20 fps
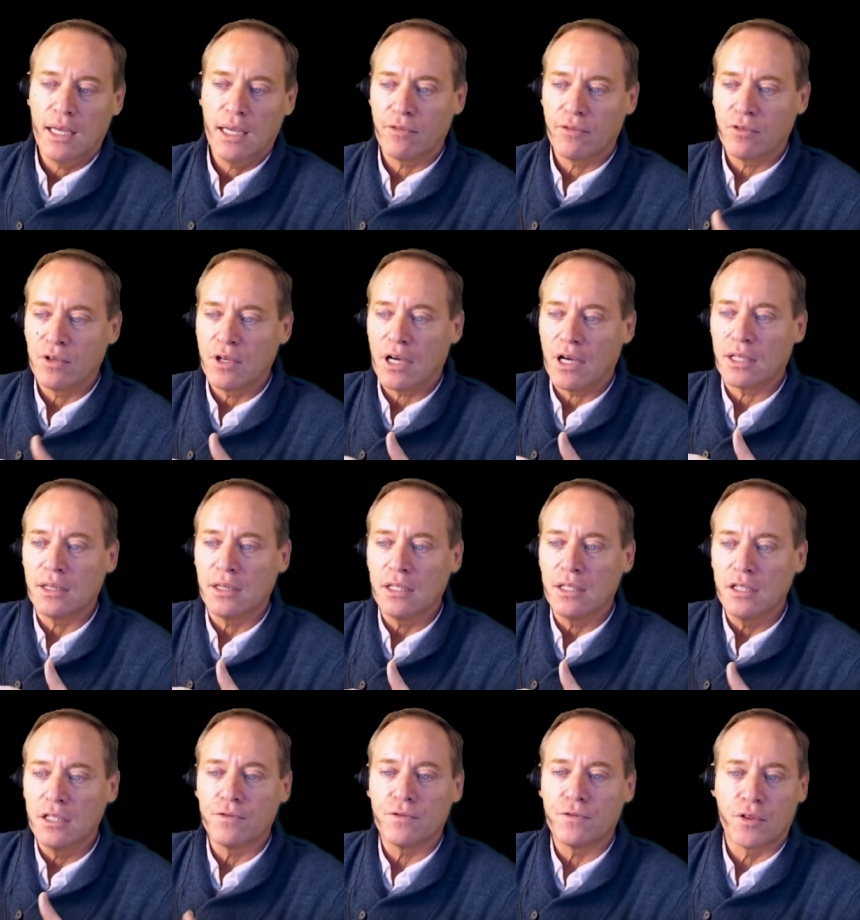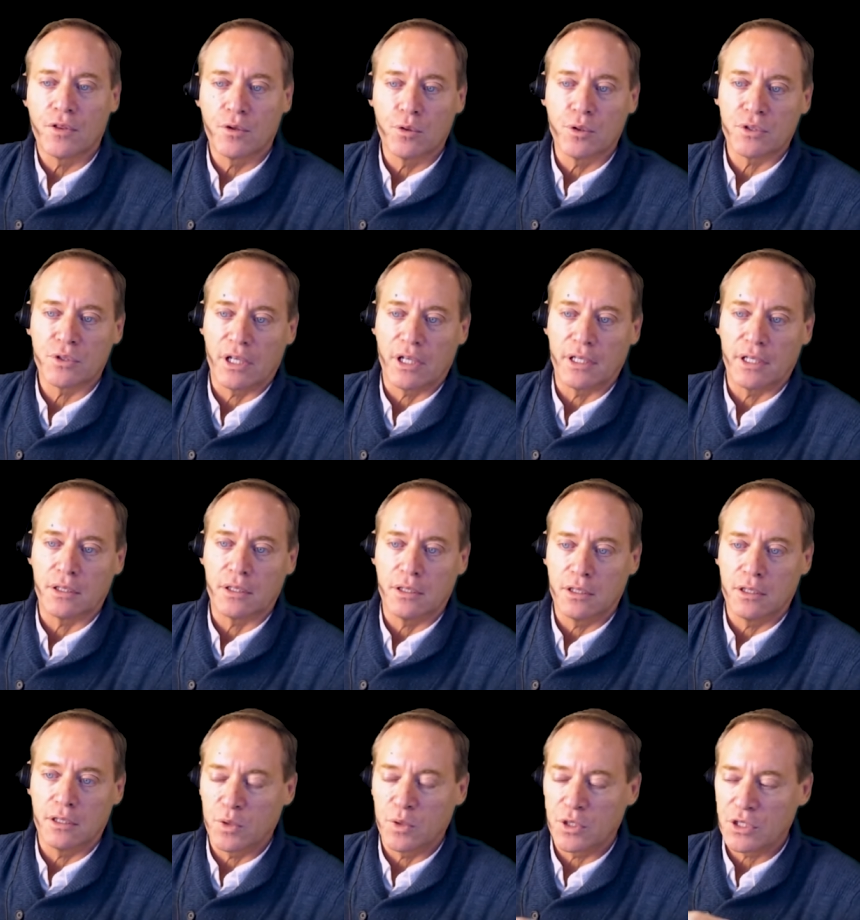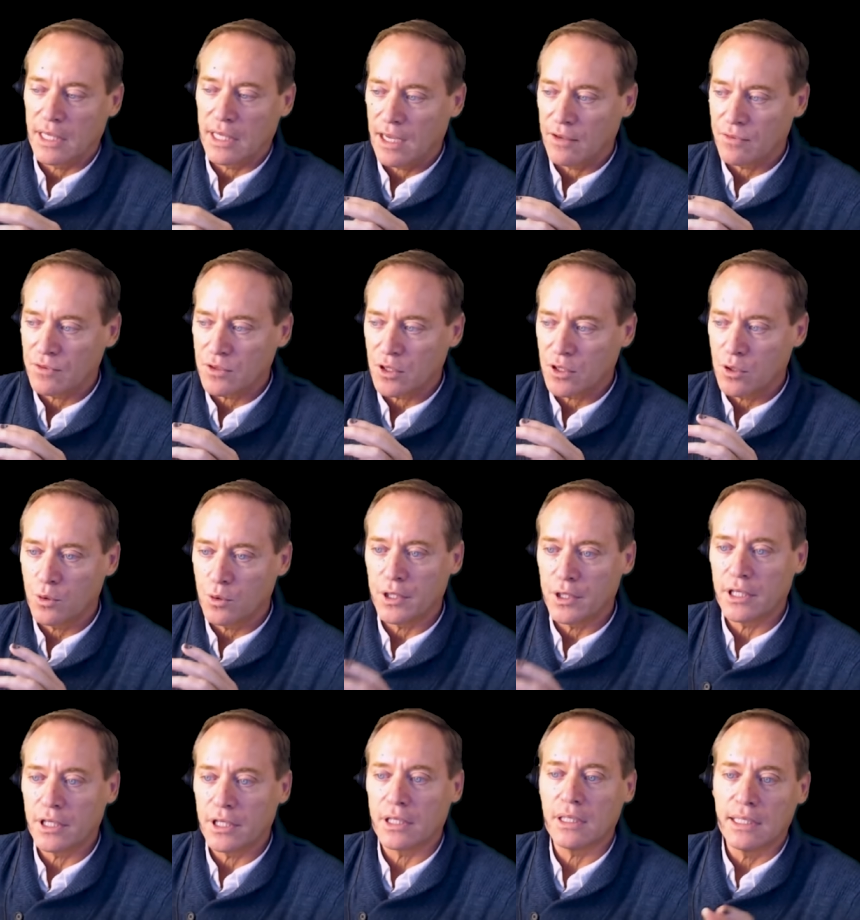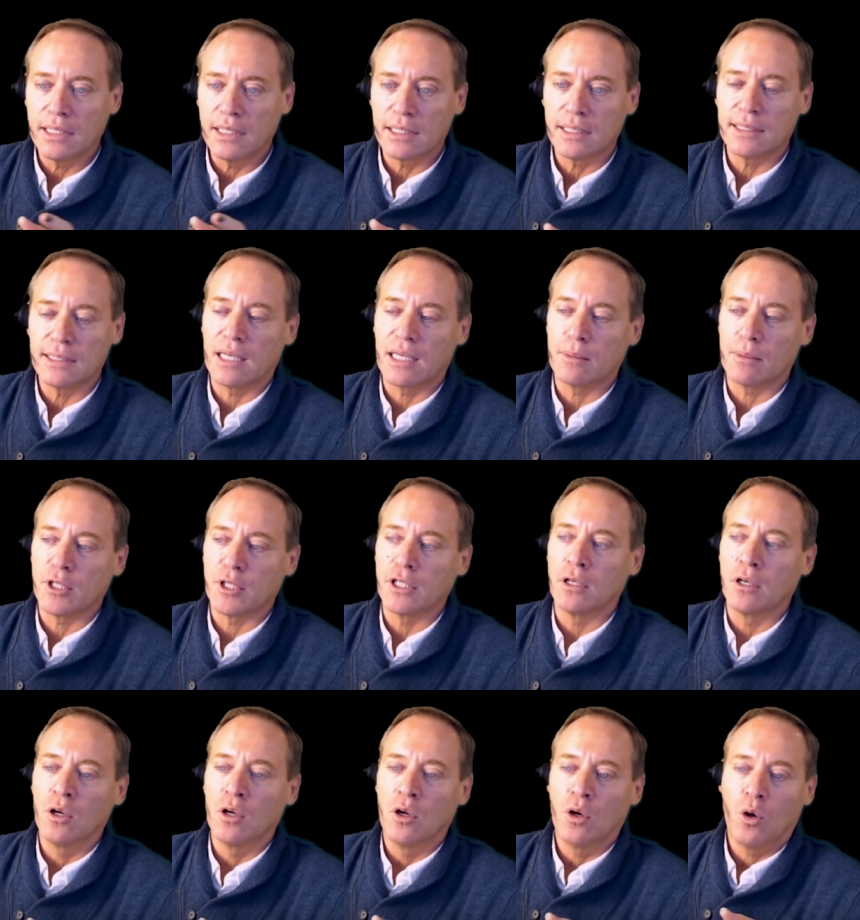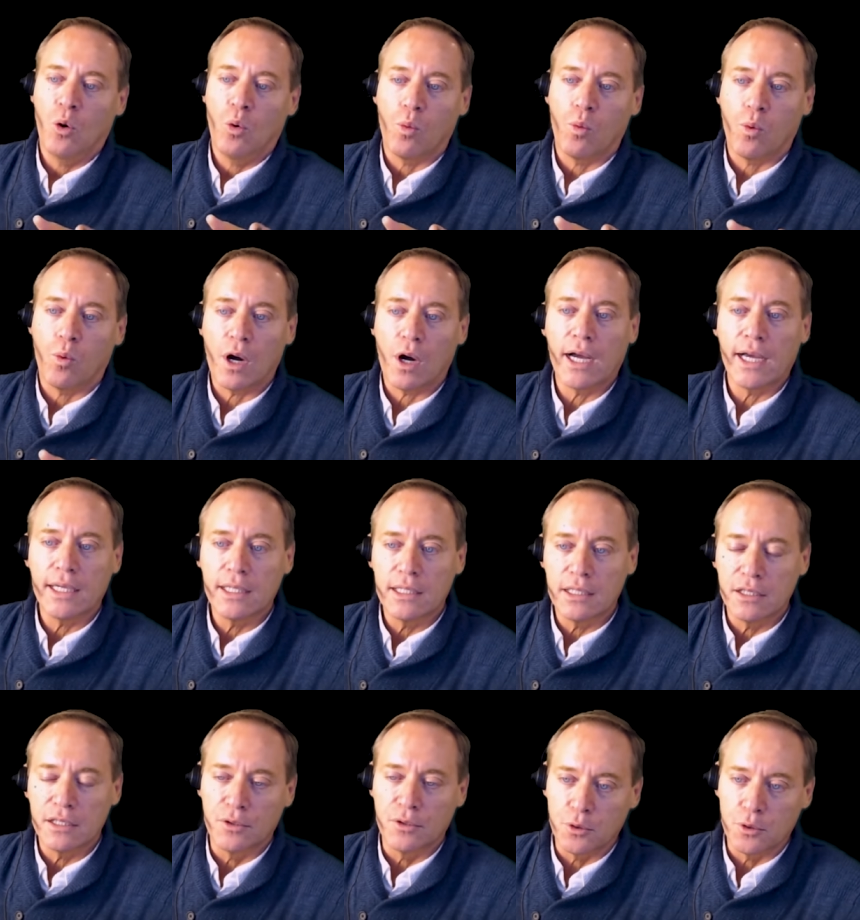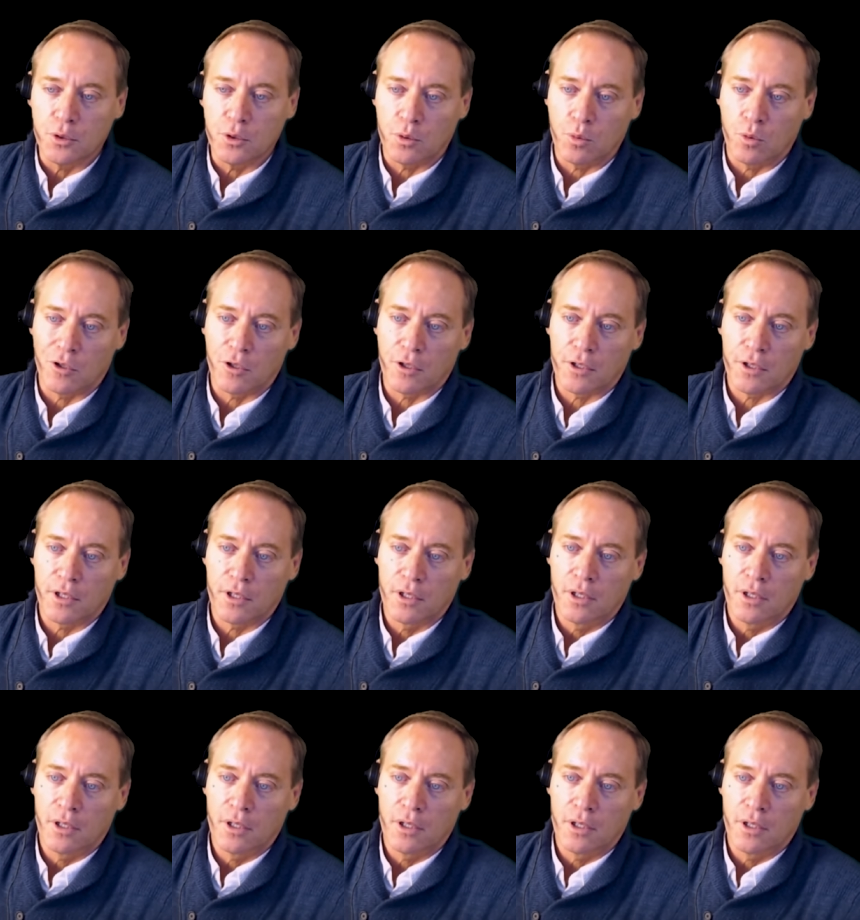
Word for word: have not lived through a cycle in which they have to critically examine why did Google work?